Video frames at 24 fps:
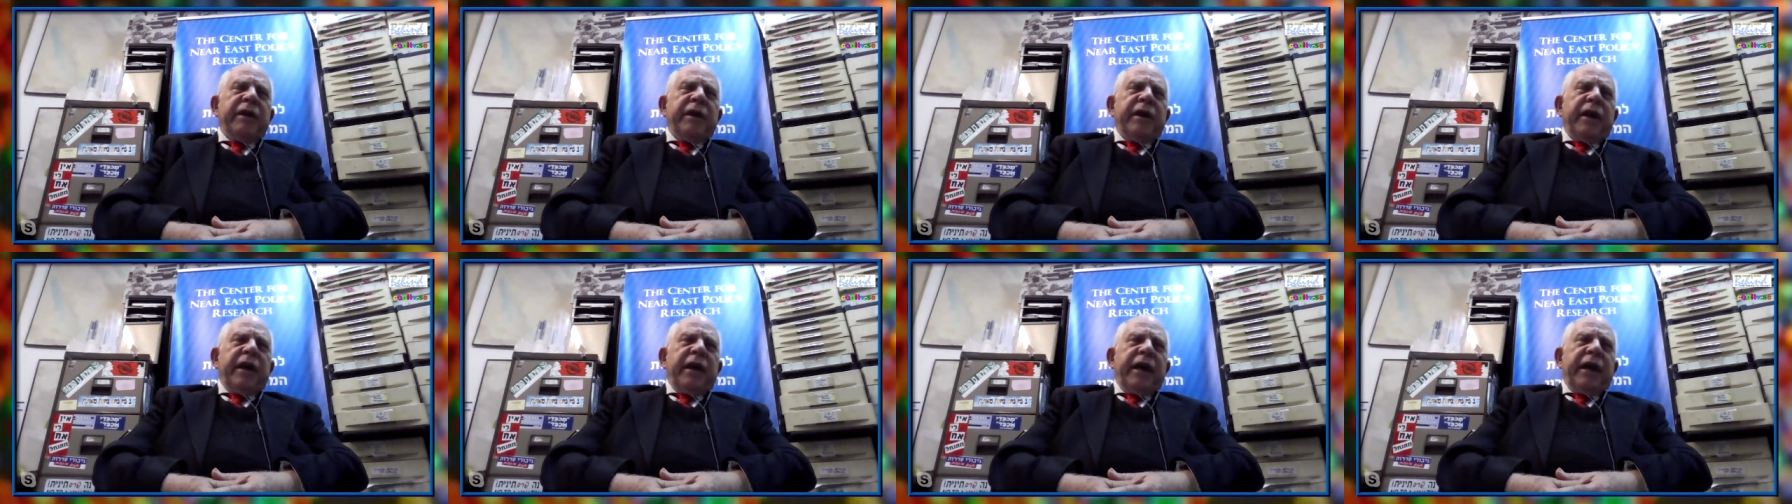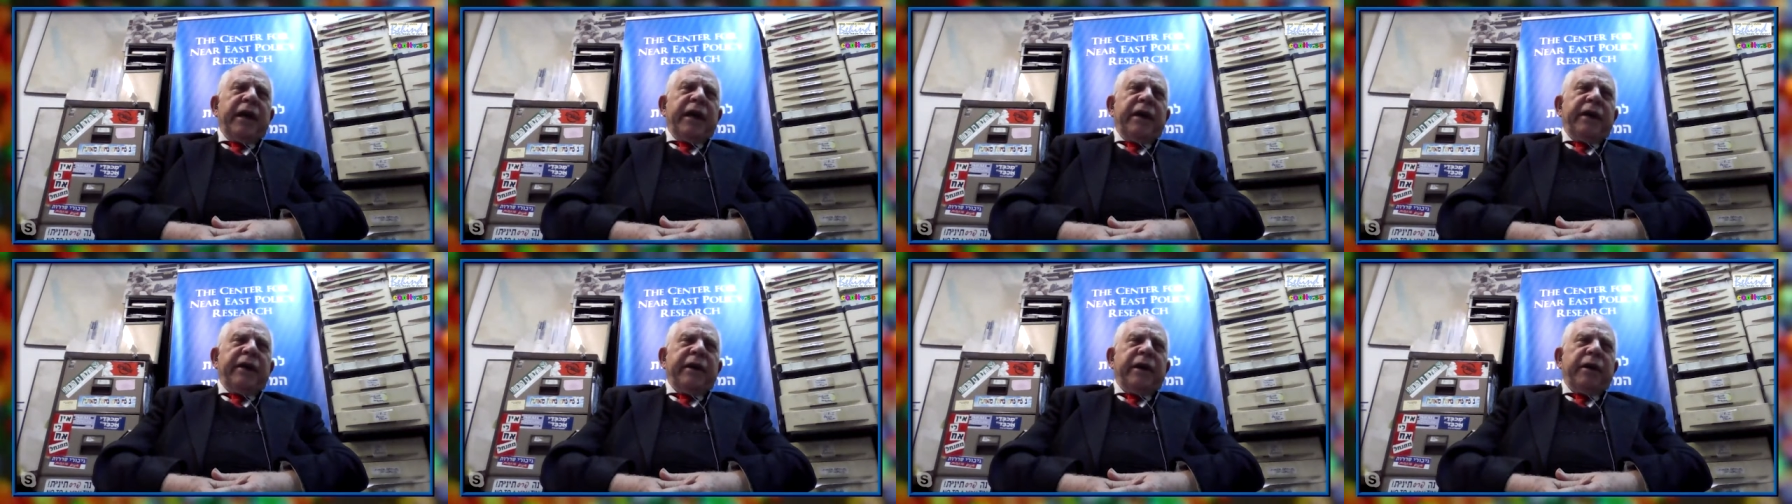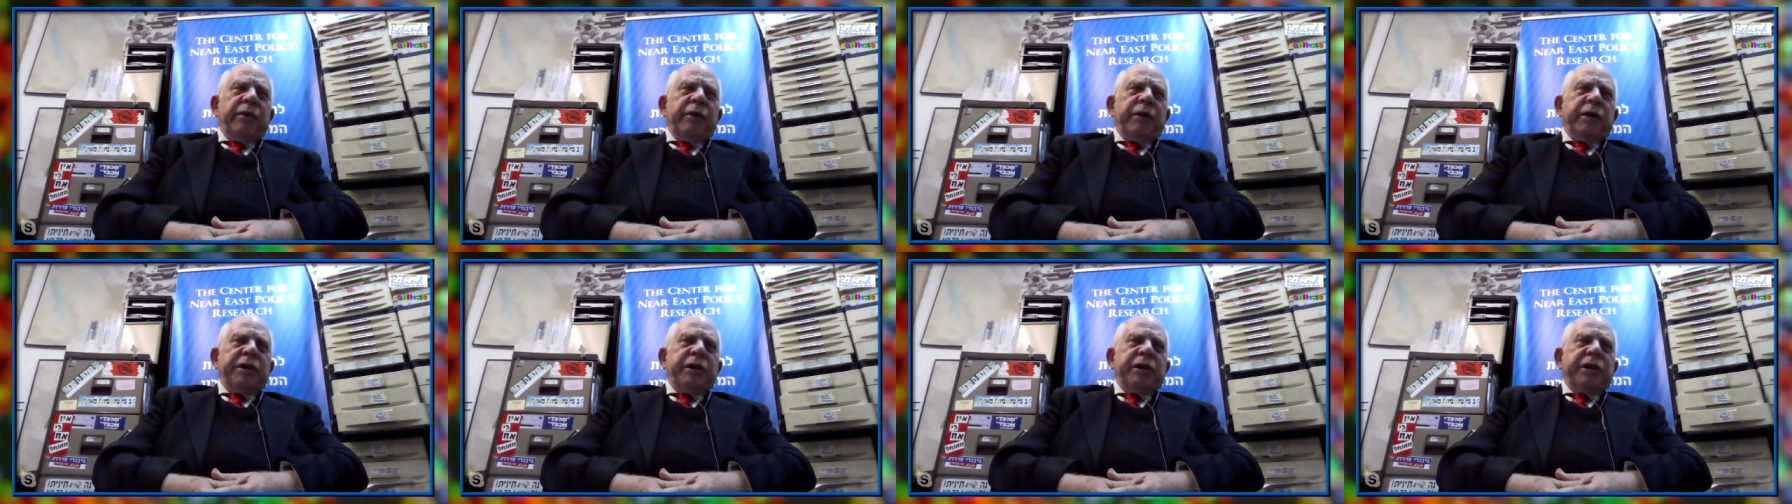and
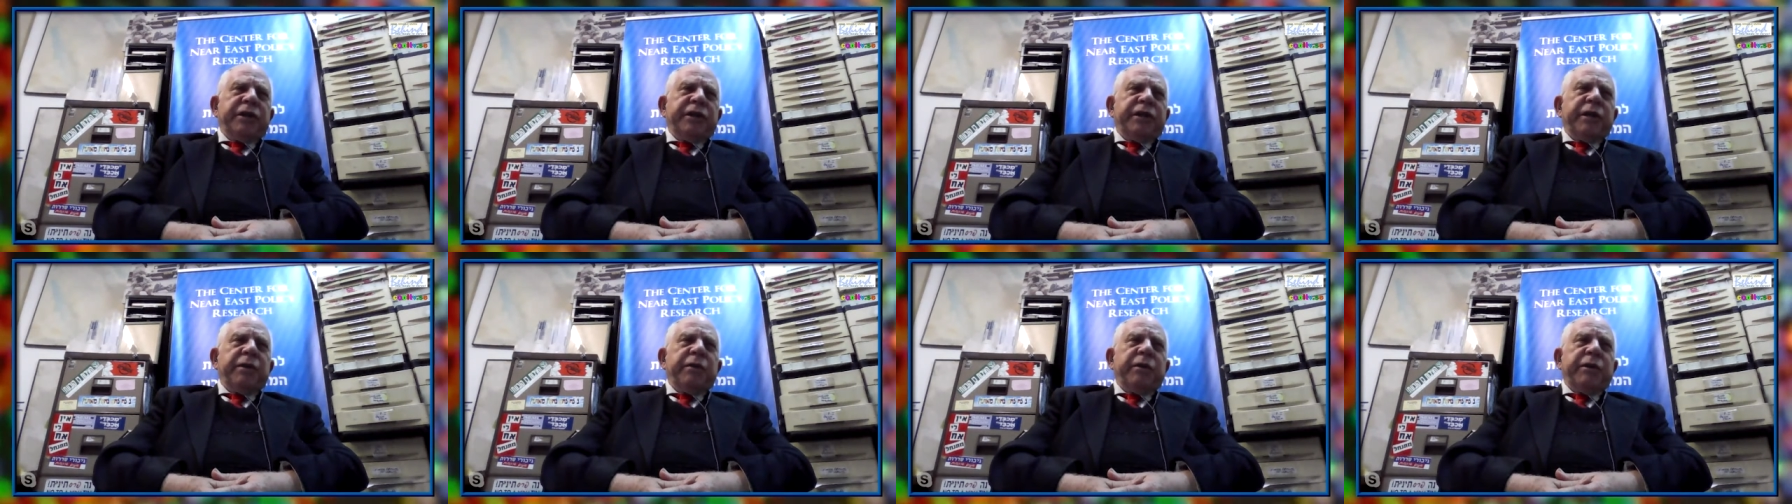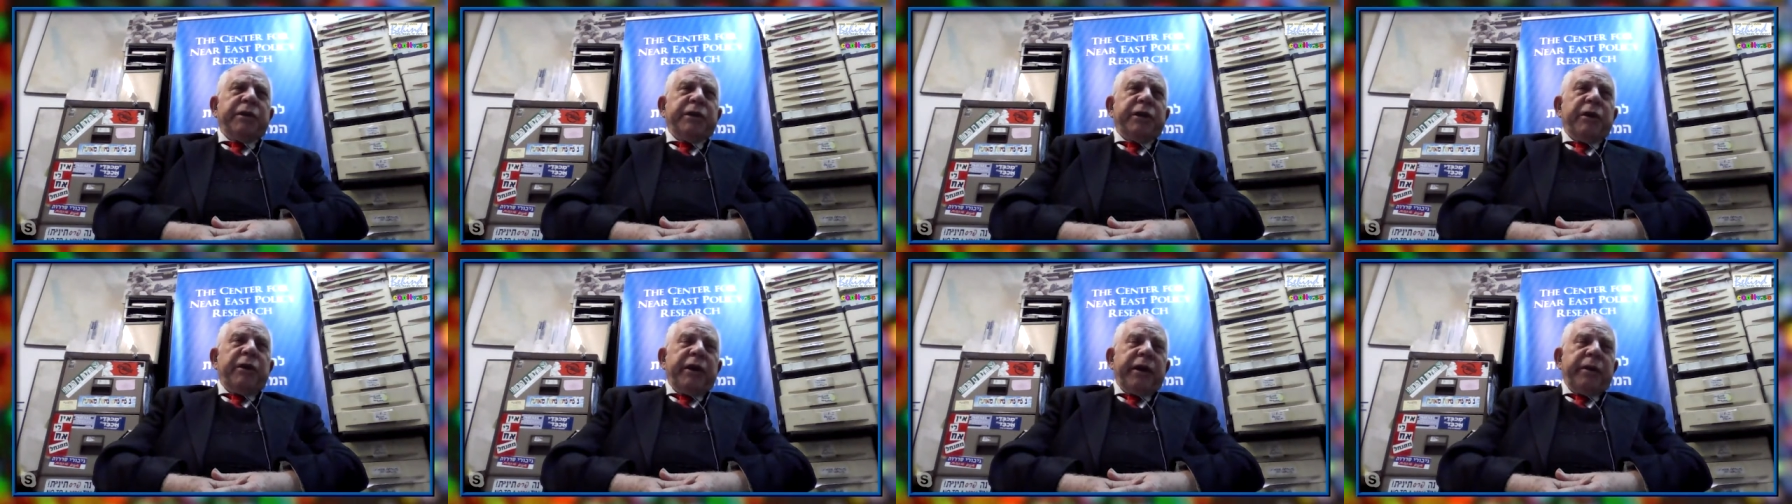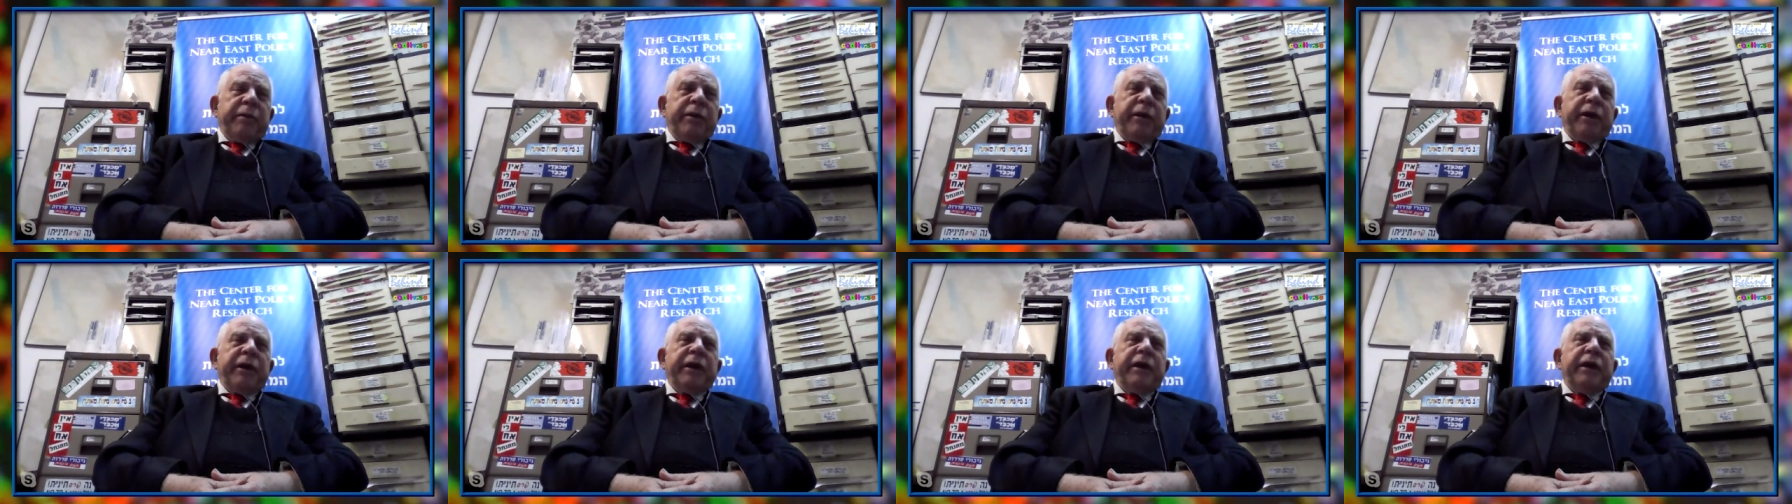we shall see what's going to
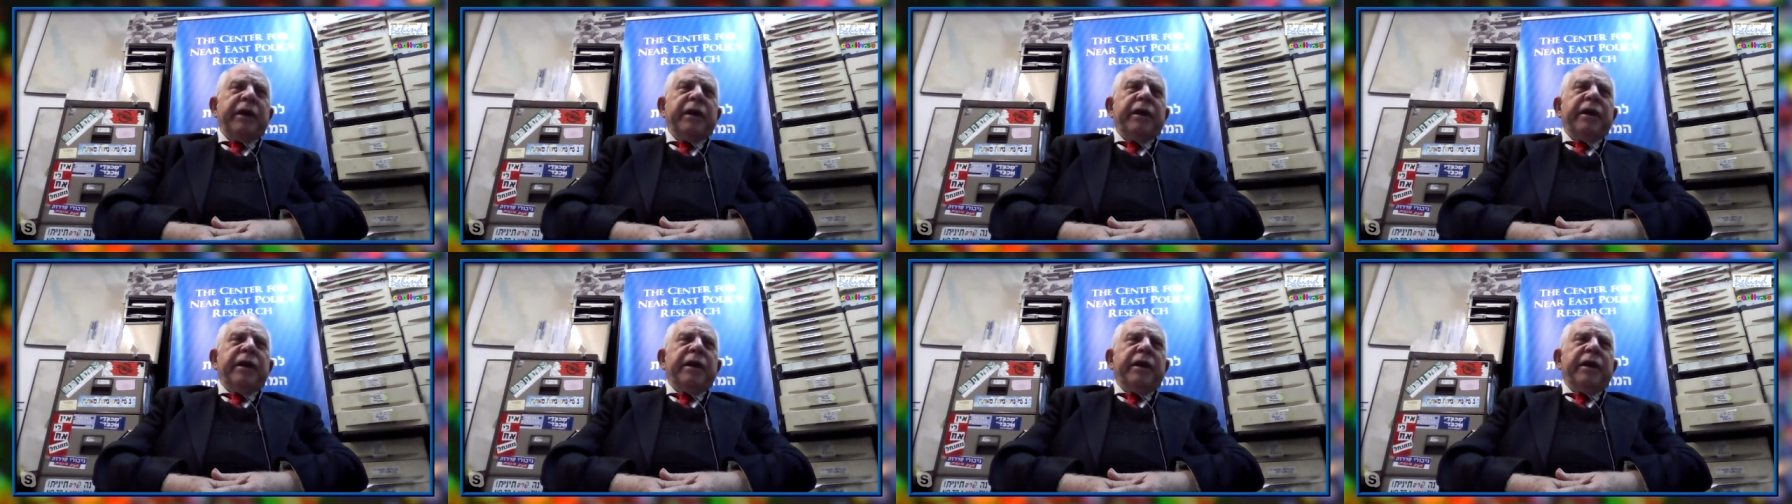be.